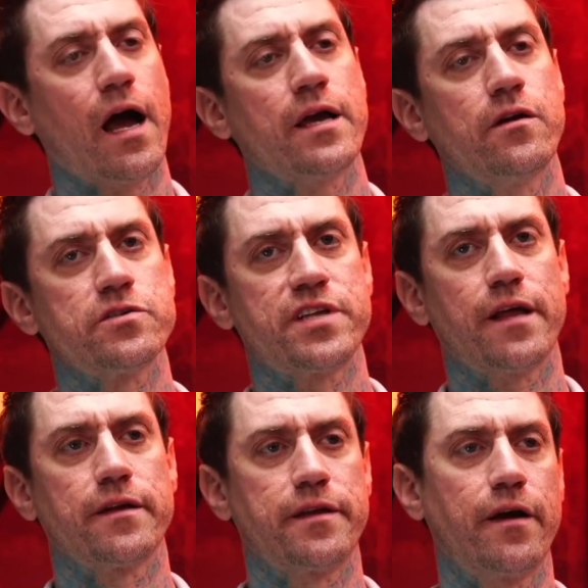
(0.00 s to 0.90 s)
I can understand
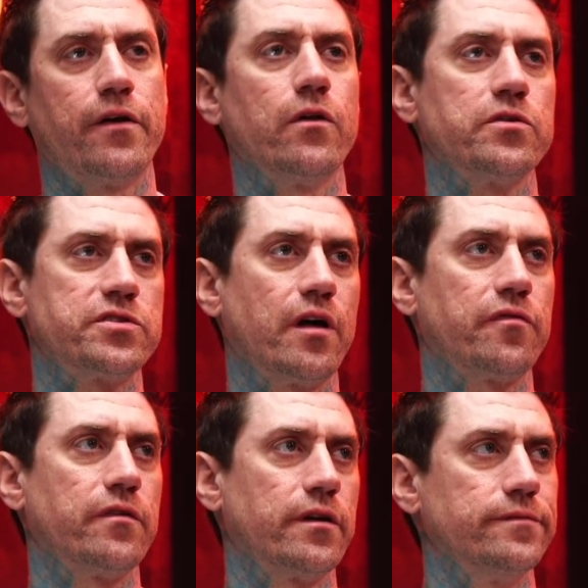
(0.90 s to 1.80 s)
like the areola
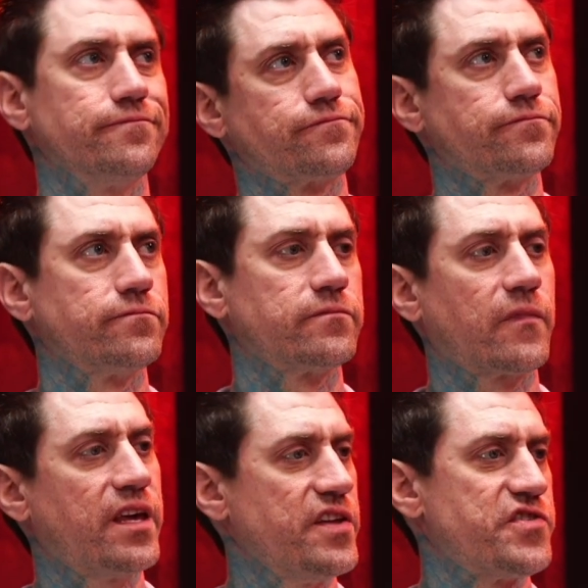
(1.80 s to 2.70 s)
stuff, like
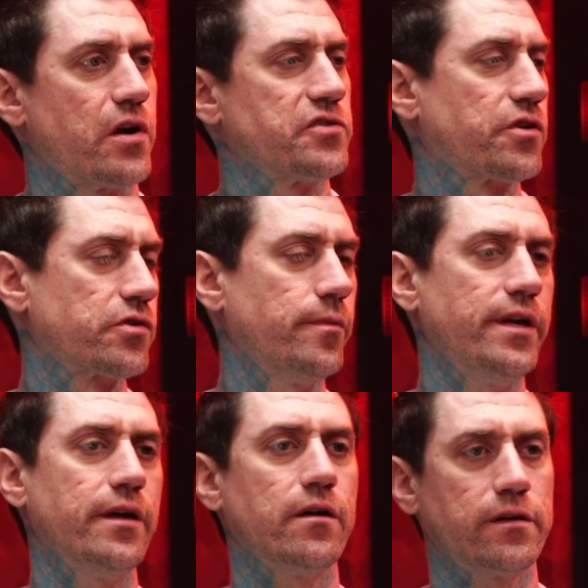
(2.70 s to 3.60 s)
kids are on social
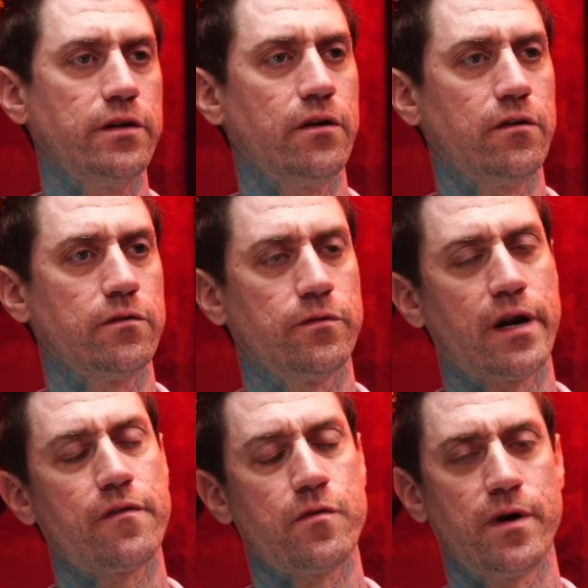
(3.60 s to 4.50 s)
media,
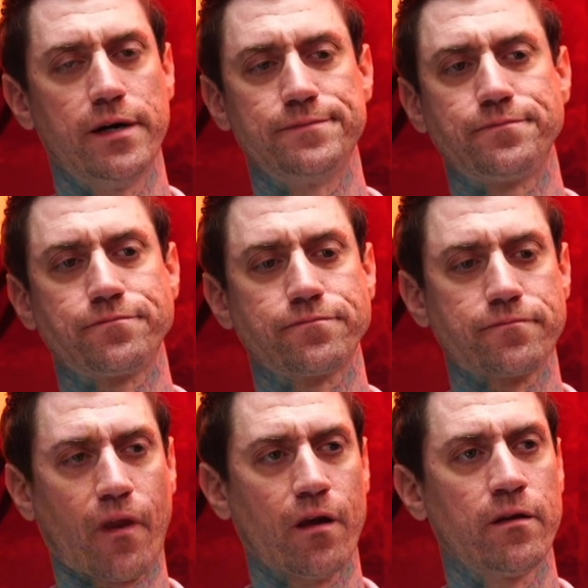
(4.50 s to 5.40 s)
whatever. But
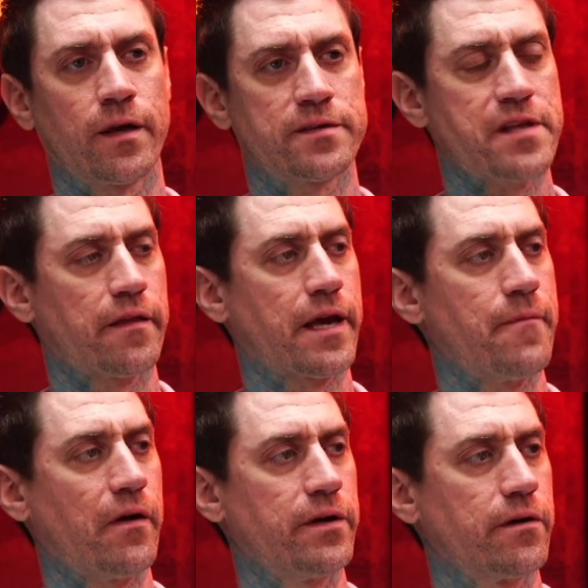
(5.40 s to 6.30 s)
like it's not like I'm
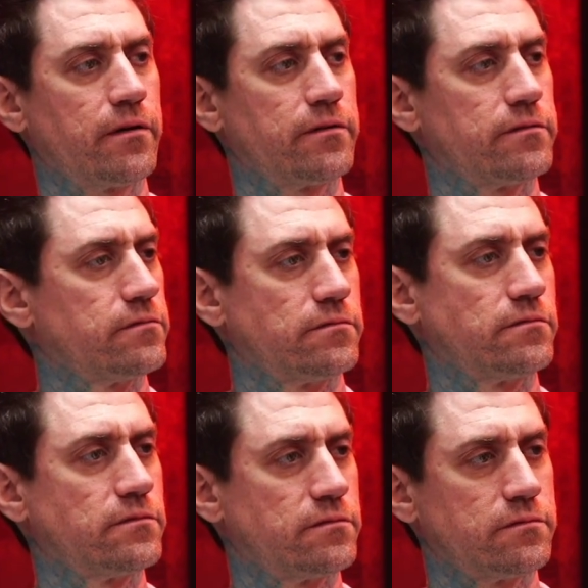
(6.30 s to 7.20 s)
out here
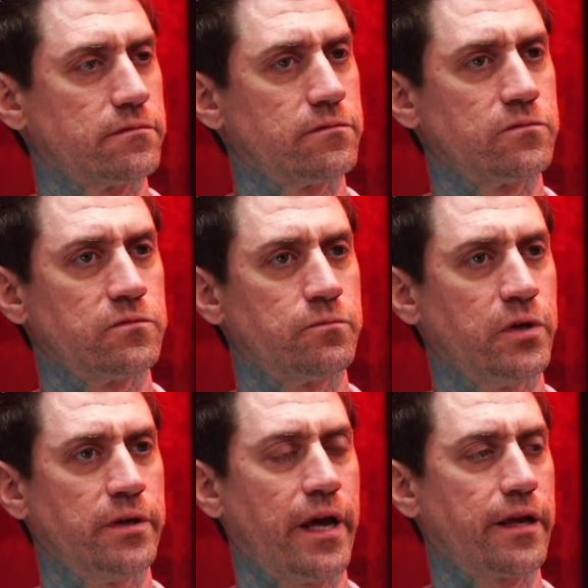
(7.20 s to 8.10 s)

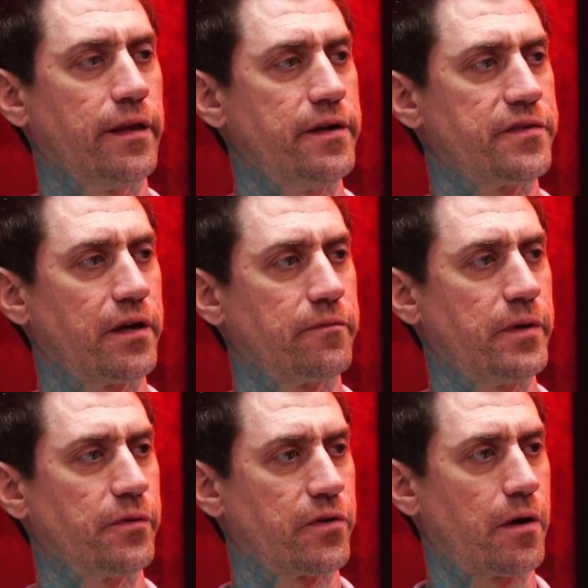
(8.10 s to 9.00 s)
putting naked ladies on
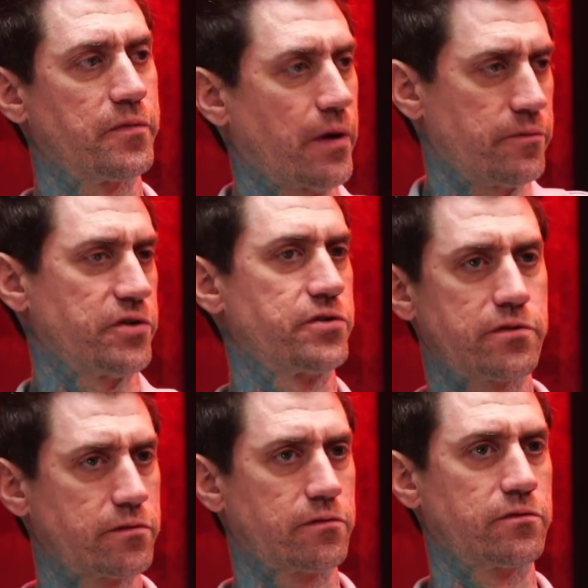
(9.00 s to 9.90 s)
people's arms. I'm just
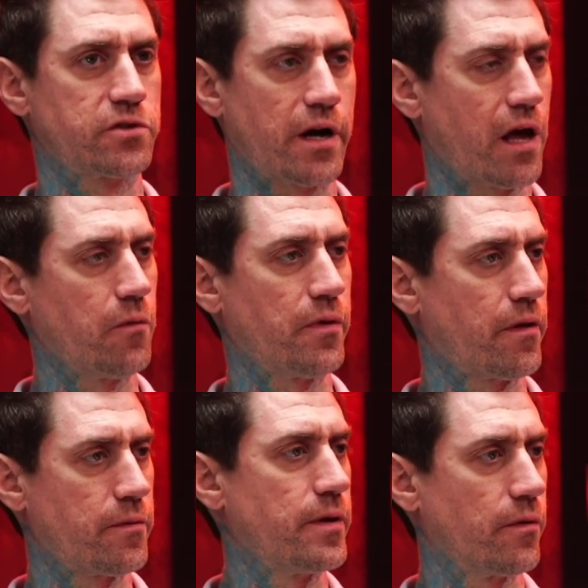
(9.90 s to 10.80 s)
trying to help
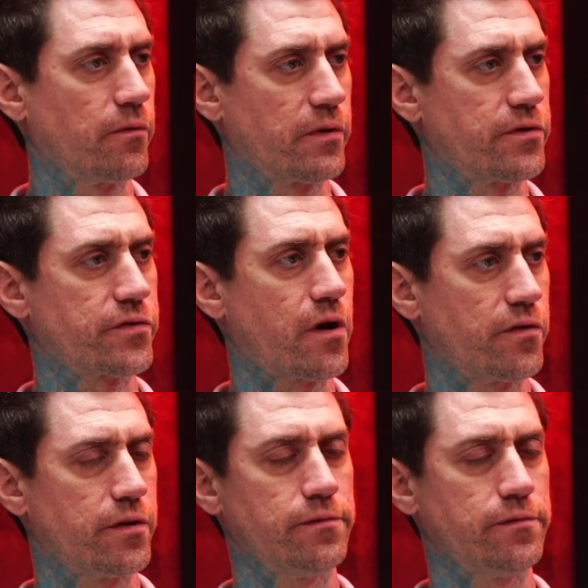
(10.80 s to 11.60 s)
other people with their scars, you know.